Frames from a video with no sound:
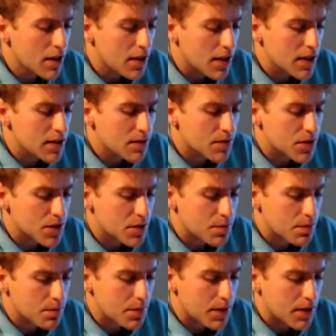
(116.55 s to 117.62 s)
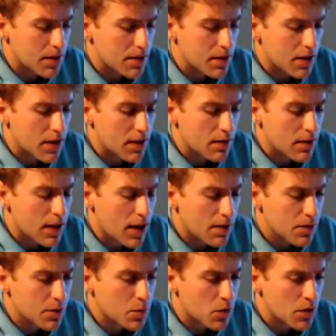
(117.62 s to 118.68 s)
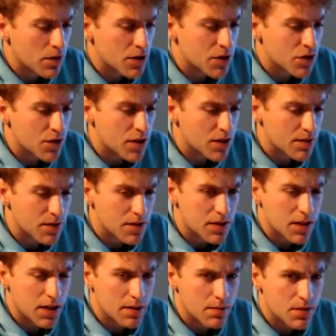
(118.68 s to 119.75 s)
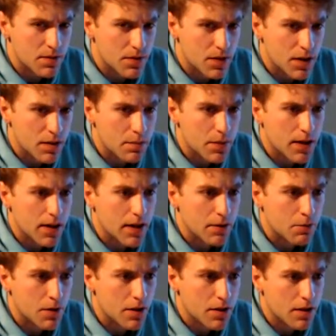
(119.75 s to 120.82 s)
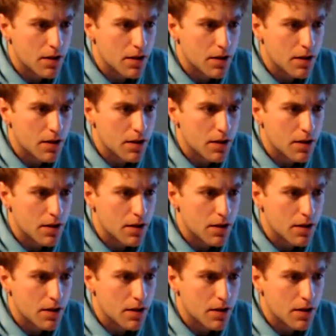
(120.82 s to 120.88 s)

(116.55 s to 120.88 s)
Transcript: things have just been ever more restrictive as times have gone by with